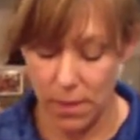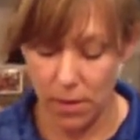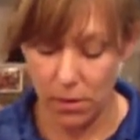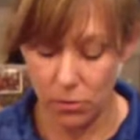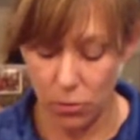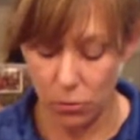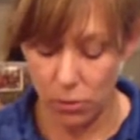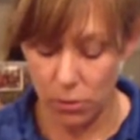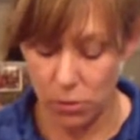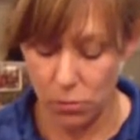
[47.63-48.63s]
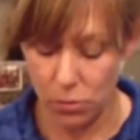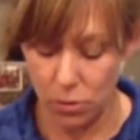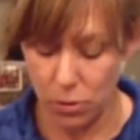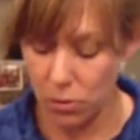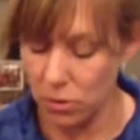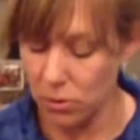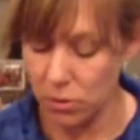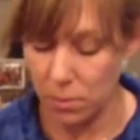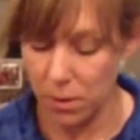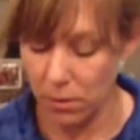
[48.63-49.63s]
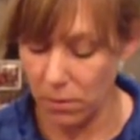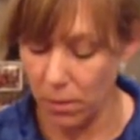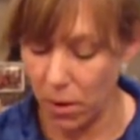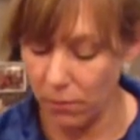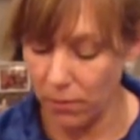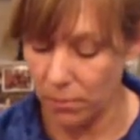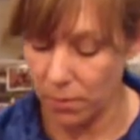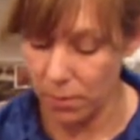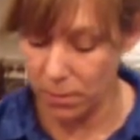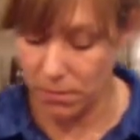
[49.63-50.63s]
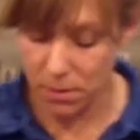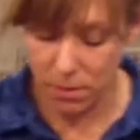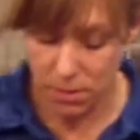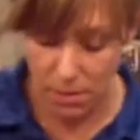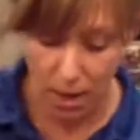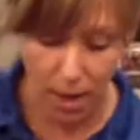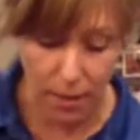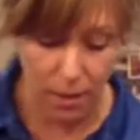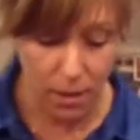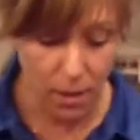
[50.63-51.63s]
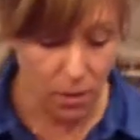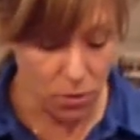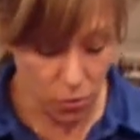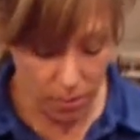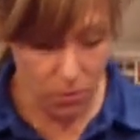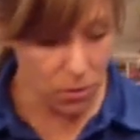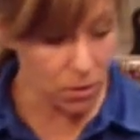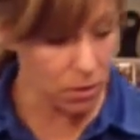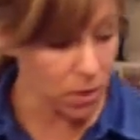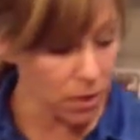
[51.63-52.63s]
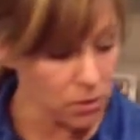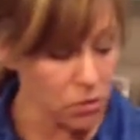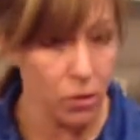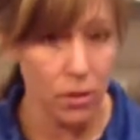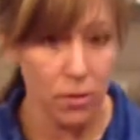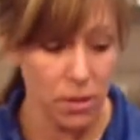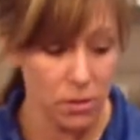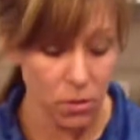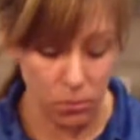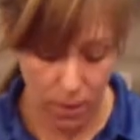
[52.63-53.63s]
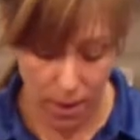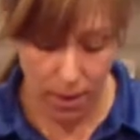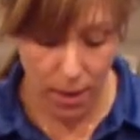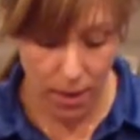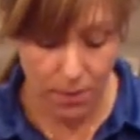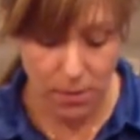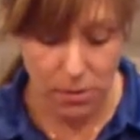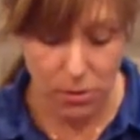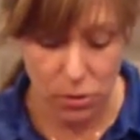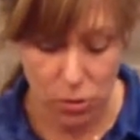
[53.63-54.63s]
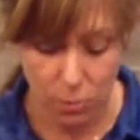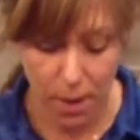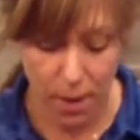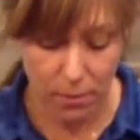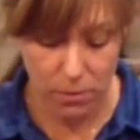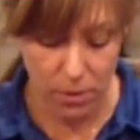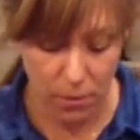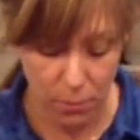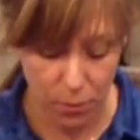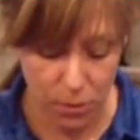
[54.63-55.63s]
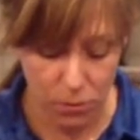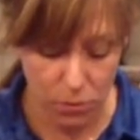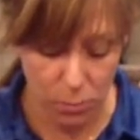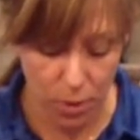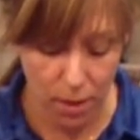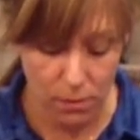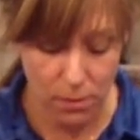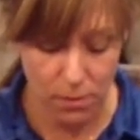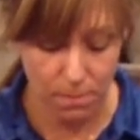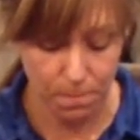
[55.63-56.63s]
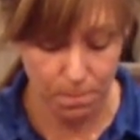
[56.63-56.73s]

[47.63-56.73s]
that don't look so good, you could just peel them off and put them to the side. So I started these already, and this is 2 pounds of Brussels sprouts.